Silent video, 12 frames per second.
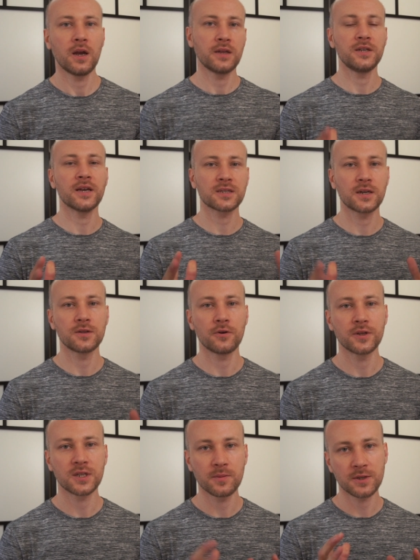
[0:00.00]
And yes, I know
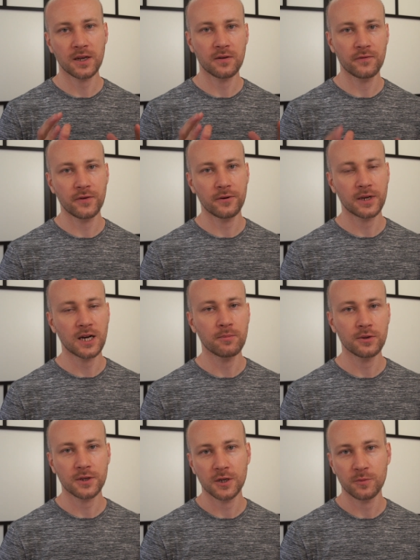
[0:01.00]
it seems like a very
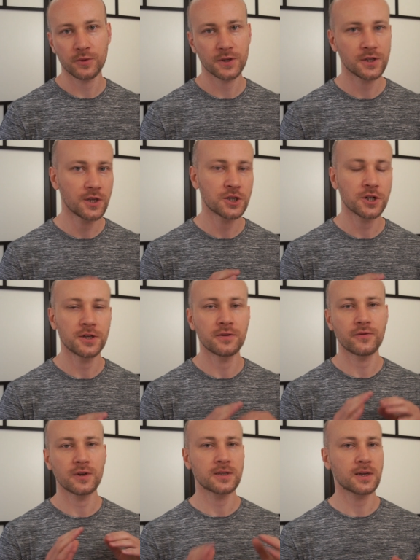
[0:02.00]
complicated procedure, and
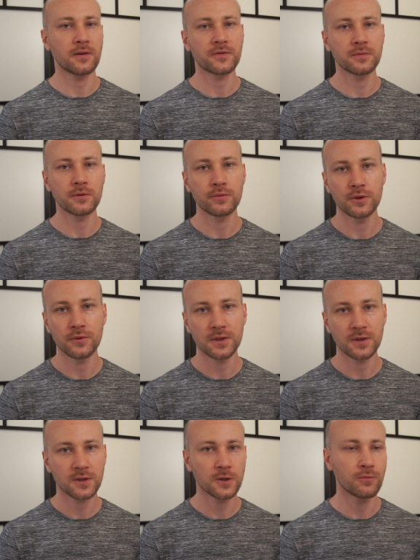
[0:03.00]
if you're not comfortable with
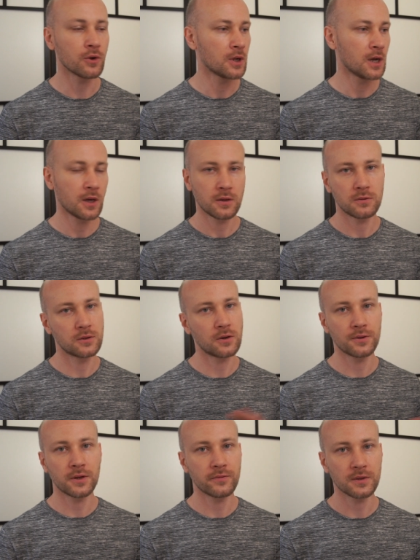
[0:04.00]
using S Q L,
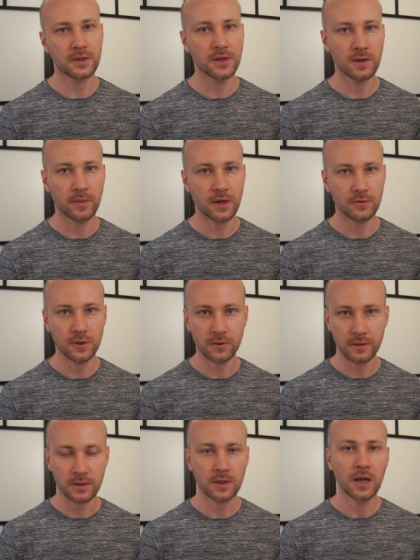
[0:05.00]
don't even think about
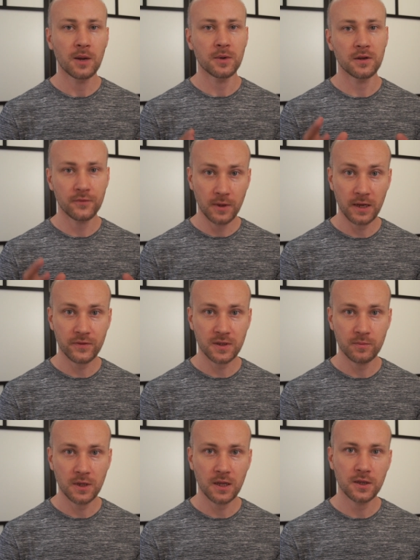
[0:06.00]
doing it. But if you have
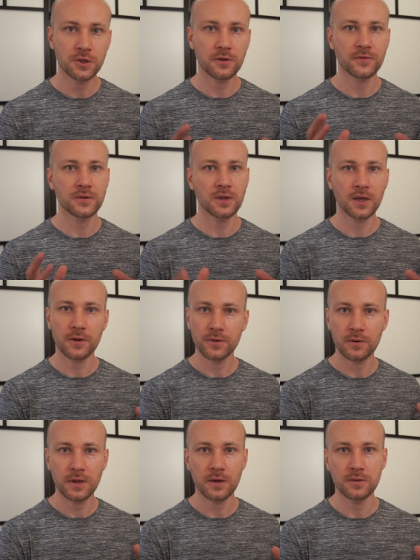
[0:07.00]
some knowledge of tinkering
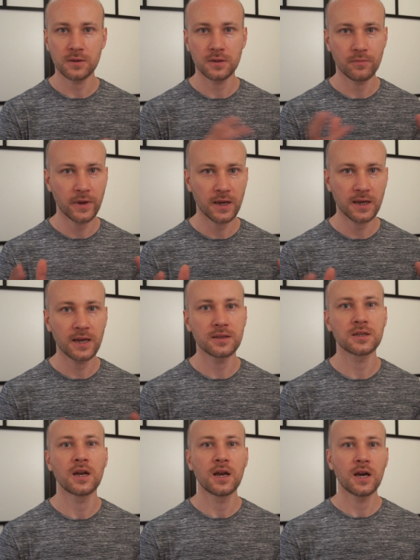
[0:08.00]
around in the back
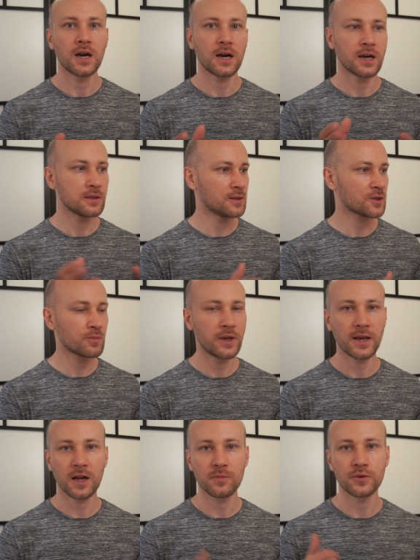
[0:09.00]
end, Uh, this
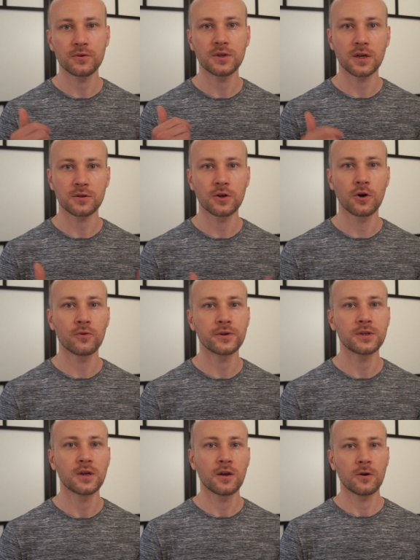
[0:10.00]
may help you get
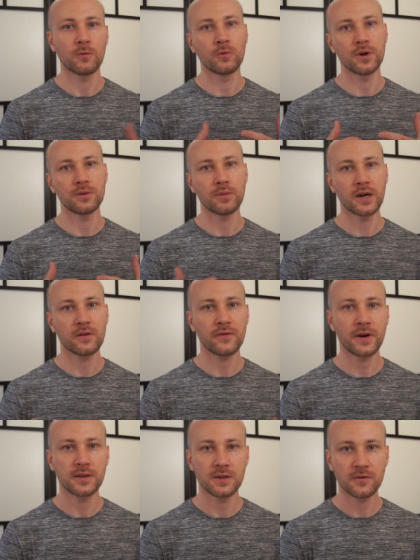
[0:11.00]
going with
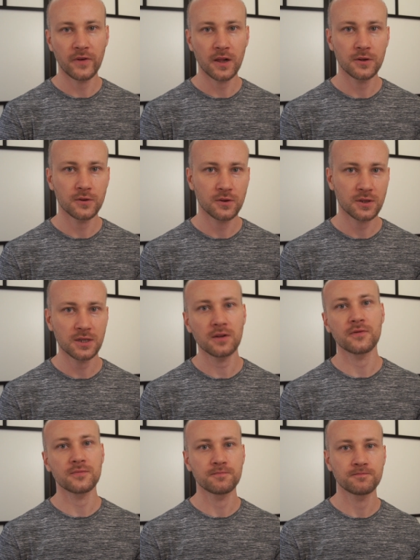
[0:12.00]
modifying these values yourself.